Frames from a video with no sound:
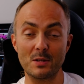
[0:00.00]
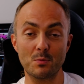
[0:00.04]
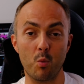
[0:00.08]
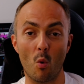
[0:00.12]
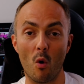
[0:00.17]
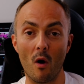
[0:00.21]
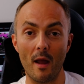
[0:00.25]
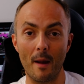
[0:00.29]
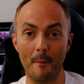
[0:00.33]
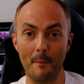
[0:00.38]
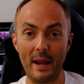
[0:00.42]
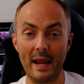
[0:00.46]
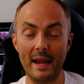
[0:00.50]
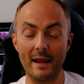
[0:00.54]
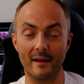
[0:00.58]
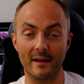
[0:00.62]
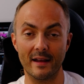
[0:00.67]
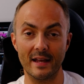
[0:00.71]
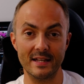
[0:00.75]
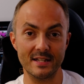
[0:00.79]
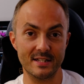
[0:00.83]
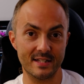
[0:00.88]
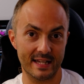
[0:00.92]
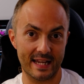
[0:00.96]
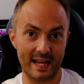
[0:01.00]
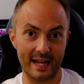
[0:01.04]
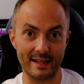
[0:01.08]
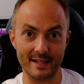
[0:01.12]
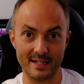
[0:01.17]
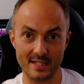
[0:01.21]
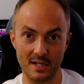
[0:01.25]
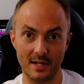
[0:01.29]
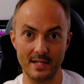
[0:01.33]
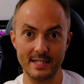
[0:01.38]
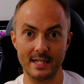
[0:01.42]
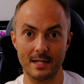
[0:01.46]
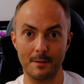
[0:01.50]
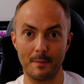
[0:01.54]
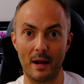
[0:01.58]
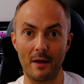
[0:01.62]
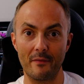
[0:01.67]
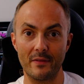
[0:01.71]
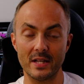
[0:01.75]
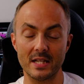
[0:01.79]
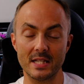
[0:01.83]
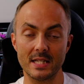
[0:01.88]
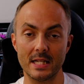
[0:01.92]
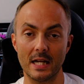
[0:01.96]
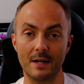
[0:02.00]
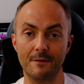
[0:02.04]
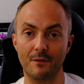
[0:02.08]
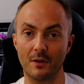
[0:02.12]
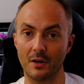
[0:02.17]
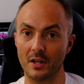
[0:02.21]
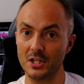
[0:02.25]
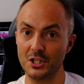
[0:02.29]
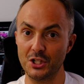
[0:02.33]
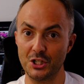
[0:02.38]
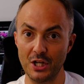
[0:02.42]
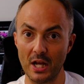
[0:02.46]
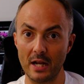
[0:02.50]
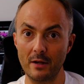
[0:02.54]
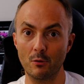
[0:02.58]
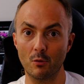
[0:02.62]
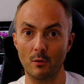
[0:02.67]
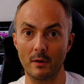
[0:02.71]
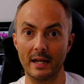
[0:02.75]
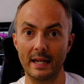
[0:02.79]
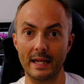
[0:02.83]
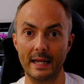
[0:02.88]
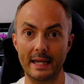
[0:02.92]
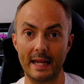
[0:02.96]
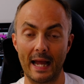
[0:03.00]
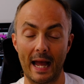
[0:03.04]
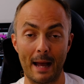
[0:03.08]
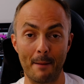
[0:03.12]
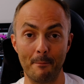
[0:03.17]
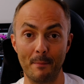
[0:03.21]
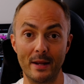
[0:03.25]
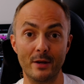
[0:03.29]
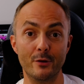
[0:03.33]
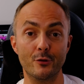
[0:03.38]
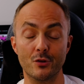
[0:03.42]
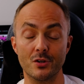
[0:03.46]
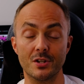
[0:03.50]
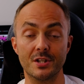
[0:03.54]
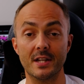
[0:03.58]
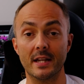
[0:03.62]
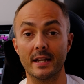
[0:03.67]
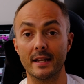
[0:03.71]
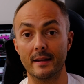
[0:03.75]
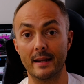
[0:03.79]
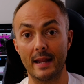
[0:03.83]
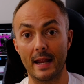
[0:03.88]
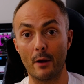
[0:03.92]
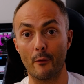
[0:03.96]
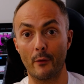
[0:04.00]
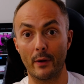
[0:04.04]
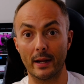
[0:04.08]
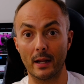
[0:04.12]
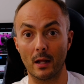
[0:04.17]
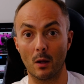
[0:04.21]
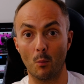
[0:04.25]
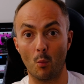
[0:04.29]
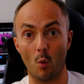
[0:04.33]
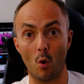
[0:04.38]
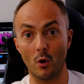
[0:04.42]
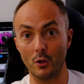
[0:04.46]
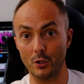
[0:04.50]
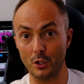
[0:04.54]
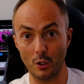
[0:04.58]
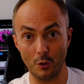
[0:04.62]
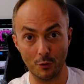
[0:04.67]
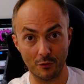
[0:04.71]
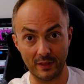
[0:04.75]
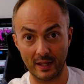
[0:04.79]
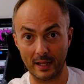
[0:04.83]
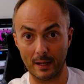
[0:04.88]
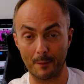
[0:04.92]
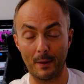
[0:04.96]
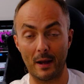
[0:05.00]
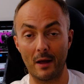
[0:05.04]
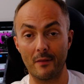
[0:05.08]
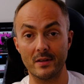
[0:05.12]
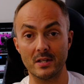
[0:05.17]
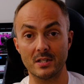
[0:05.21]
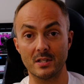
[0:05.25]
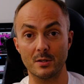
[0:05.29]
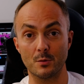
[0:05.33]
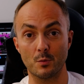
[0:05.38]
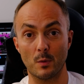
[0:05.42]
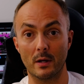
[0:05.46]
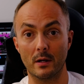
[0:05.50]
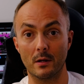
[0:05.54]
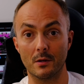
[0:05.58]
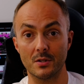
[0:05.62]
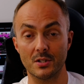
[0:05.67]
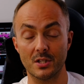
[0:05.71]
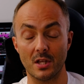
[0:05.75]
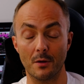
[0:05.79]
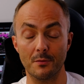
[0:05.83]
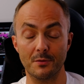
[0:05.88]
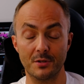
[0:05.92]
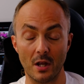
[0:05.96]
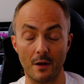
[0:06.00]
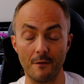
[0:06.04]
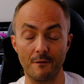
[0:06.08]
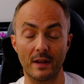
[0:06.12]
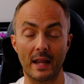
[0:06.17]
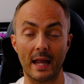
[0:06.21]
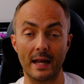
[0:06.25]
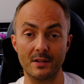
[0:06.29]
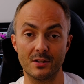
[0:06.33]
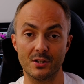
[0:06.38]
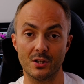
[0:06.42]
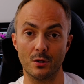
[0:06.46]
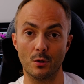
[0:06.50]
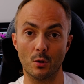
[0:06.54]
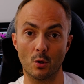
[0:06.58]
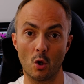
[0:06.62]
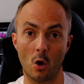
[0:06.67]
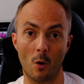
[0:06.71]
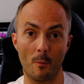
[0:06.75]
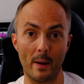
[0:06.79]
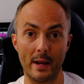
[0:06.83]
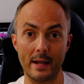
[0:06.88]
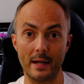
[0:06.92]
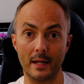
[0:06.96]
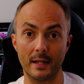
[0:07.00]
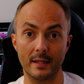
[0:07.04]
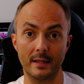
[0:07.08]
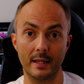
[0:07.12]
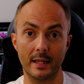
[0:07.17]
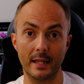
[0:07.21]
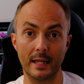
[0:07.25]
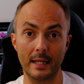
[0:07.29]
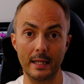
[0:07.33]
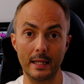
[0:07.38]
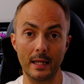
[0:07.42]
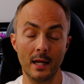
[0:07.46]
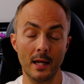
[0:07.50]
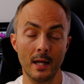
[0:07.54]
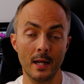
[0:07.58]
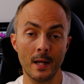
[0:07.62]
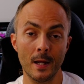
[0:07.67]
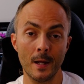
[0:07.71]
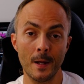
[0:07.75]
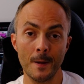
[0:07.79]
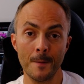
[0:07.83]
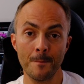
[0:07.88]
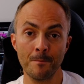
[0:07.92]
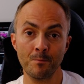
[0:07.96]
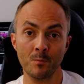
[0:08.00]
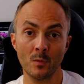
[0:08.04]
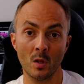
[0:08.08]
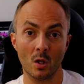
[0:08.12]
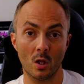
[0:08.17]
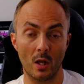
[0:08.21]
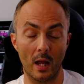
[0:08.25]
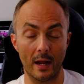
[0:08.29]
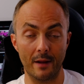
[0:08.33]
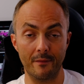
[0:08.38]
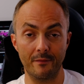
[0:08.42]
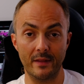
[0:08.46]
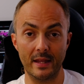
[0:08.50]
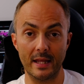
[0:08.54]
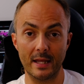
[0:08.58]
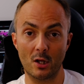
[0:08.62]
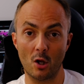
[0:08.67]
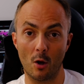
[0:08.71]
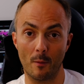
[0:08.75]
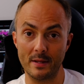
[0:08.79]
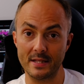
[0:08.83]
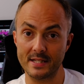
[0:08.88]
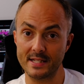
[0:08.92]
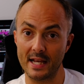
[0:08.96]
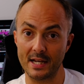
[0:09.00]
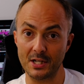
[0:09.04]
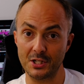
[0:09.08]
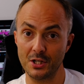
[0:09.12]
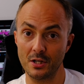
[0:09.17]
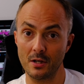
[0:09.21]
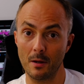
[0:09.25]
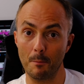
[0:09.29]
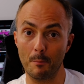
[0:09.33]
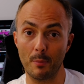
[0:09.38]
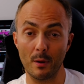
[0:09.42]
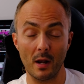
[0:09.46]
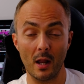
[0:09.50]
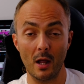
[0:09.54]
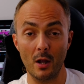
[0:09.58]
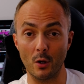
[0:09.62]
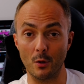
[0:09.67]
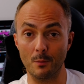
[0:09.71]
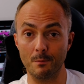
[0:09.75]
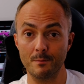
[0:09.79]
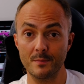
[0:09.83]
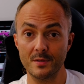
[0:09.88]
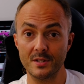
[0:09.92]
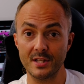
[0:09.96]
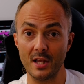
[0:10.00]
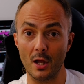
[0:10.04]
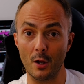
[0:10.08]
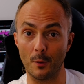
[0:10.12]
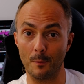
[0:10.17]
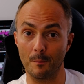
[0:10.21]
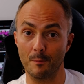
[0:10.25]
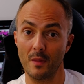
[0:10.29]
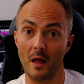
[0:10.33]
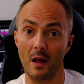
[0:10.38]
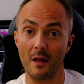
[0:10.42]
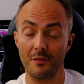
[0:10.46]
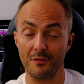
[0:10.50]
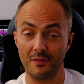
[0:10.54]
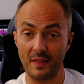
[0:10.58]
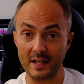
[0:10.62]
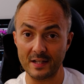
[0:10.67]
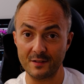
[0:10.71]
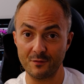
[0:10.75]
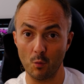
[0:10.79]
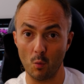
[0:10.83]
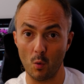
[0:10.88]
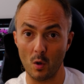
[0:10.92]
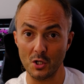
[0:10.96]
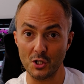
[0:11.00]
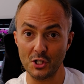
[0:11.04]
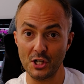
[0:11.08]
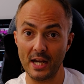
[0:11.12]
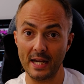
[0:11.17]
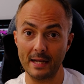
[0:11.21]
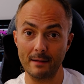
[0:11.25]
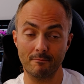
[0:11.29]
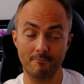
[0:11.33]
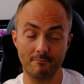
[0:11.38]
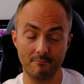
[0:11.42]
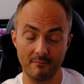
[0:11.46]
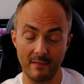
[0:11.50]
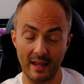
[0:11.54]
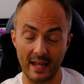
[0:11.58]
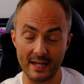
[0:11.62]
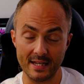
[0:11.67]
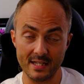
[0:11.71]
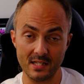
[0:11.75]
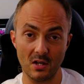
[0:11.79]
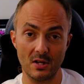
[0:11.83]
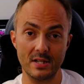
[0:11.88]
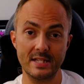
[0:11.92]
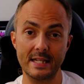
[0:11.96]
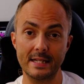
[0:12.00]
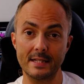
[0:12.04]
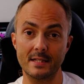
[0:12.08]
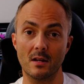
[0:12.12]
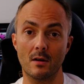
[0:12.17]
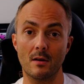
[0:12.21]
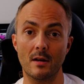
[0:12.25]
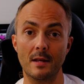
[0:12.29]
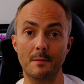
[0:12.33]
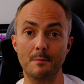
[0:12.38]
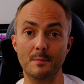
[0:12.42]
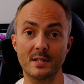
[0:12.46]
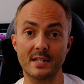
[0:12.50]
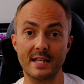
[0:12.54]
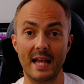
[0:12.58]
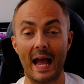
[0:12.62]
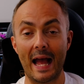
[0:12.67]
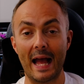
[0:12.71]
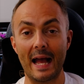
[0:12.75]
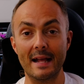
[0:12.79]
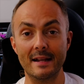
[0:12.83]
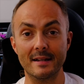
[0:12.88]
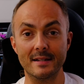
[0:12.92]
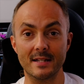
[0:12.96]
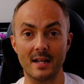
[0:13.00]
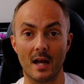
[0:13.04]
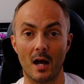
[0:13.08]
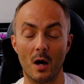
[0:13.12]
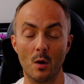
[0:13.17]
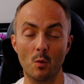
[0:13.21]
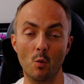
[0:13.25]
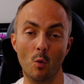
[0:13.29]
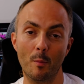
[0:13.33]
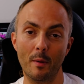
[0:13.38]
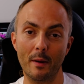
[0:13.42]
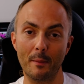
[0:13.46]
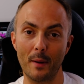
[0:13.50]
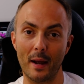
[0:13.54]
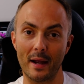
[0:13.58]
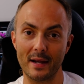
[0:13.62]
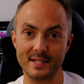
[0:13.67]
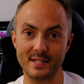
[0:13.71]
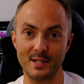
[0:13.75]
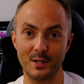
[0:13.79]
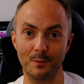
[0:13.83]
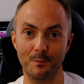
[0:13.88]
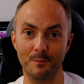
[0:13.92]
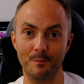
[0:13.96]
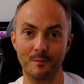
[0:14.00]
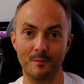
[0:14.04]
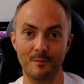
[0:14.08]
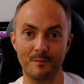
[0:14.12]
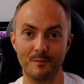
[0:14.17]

why I'm here, is to get excited about this stuff, and I genuinely am interested in hearing what you think about this as well. So don't forget to comment in the comment section below. So thanks for watching, exciting times, and I will be back soon.